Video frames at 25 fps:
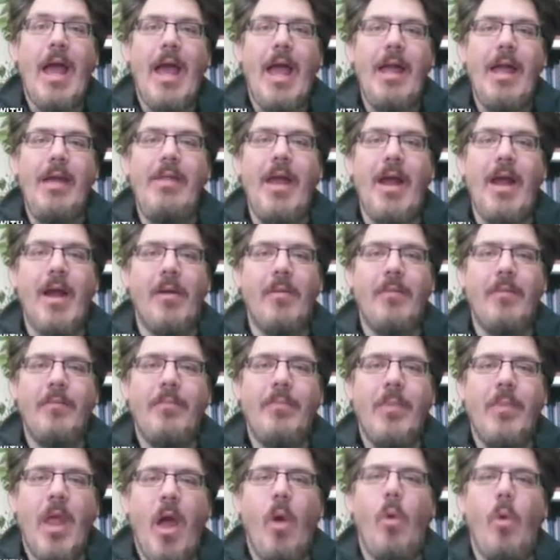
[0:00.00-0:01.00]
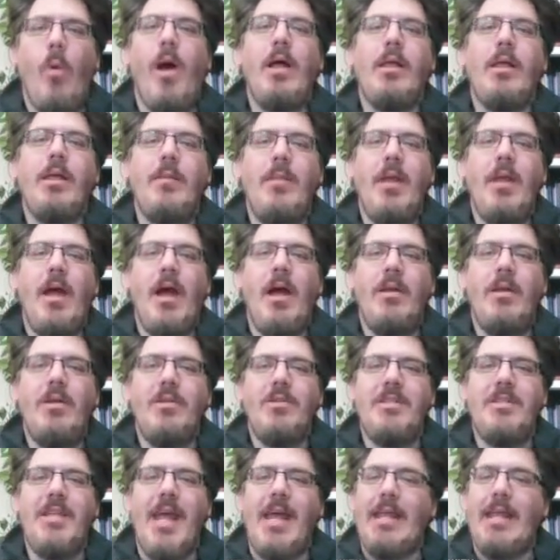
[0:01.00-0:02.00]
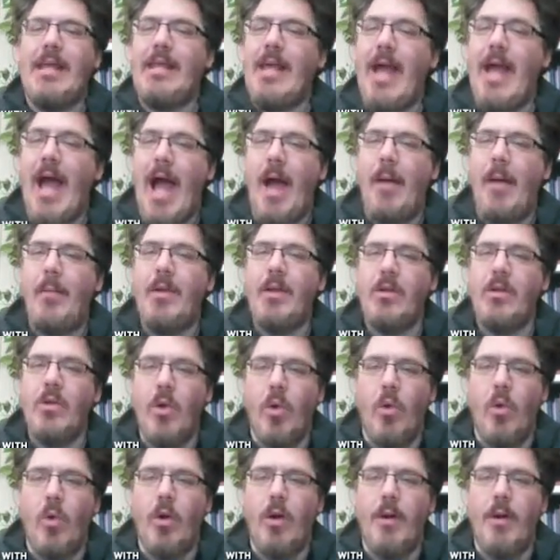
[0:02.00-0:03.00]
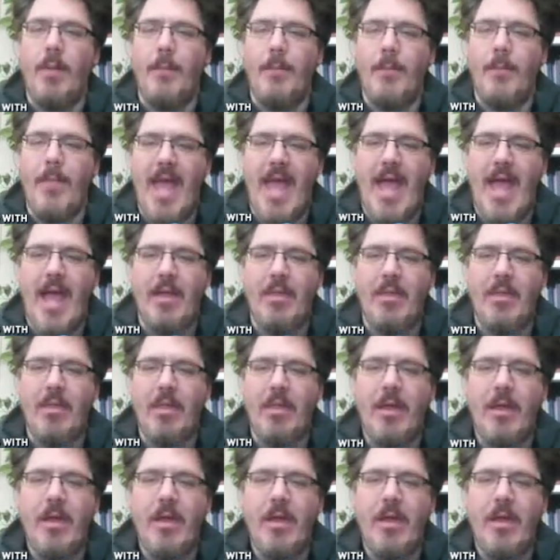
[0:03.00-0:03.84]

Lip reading: Hey there! Welcome to Understanding Common Core Math.